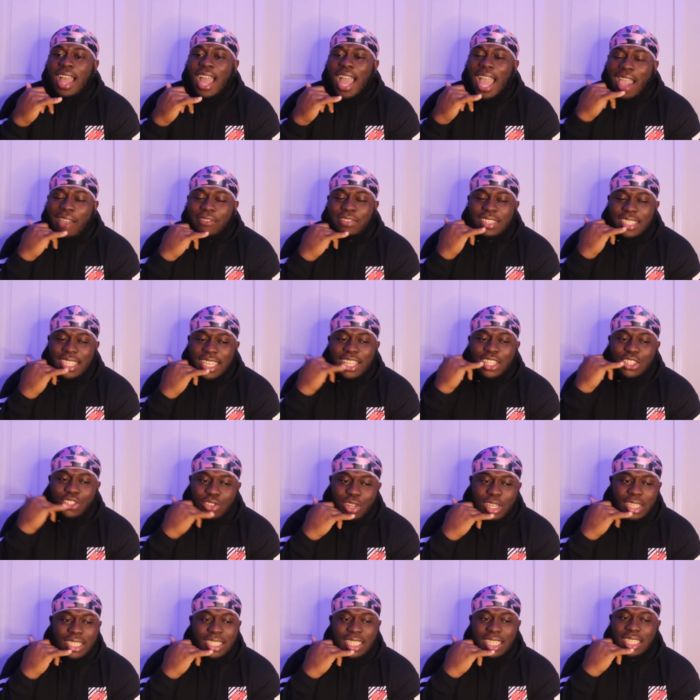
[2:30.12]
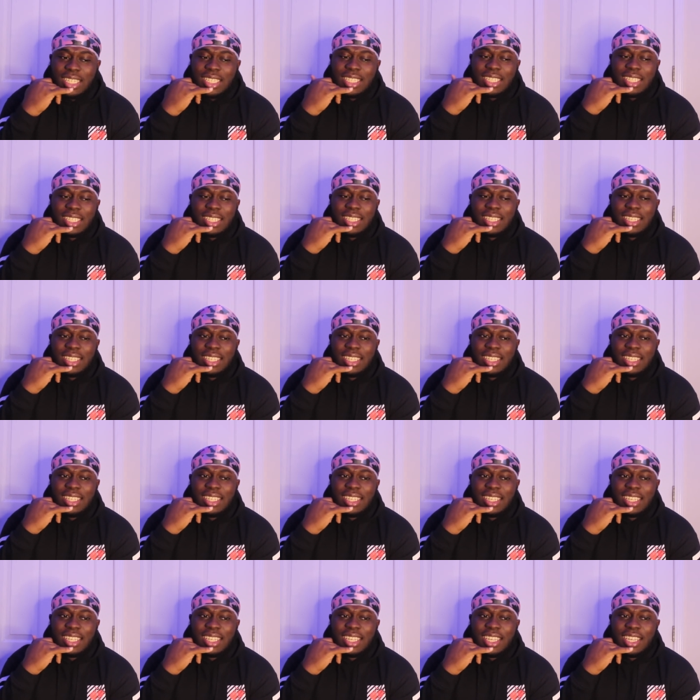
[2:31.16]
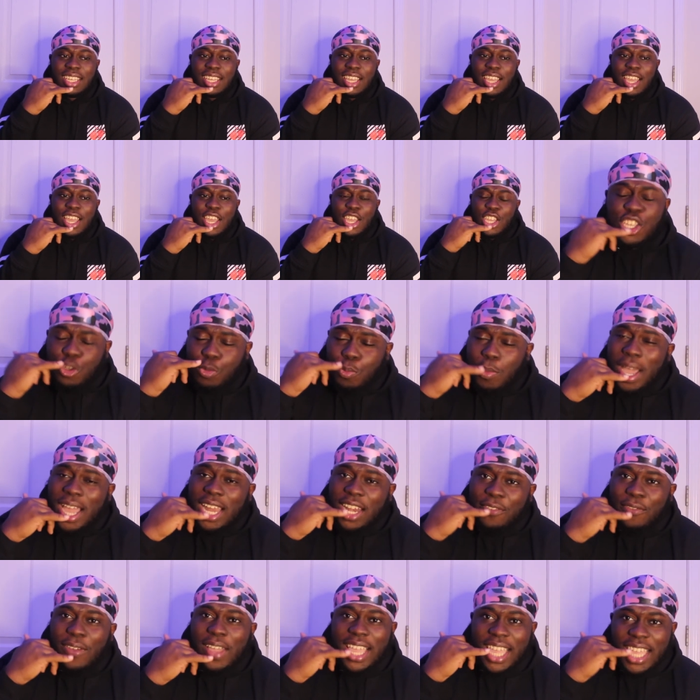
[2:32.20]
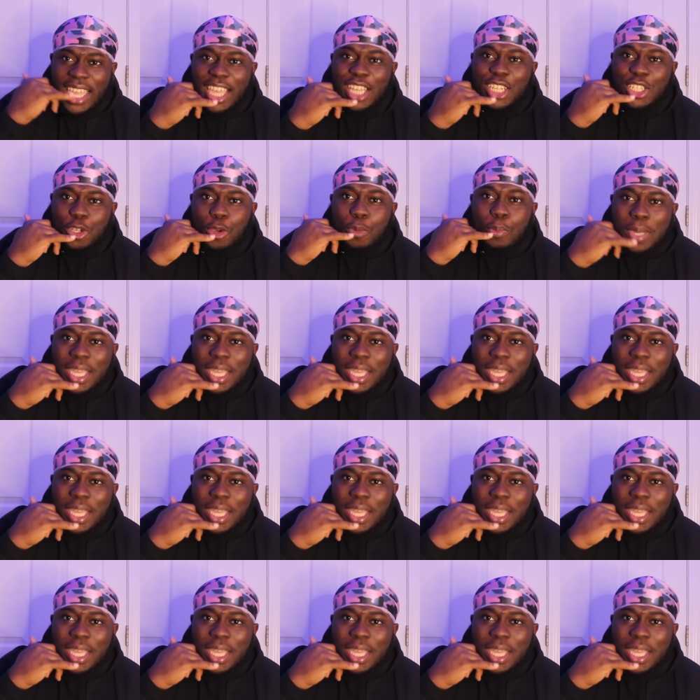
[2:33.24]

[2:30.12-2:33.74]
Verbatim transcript: I have to take a drug test. You mind if I can get your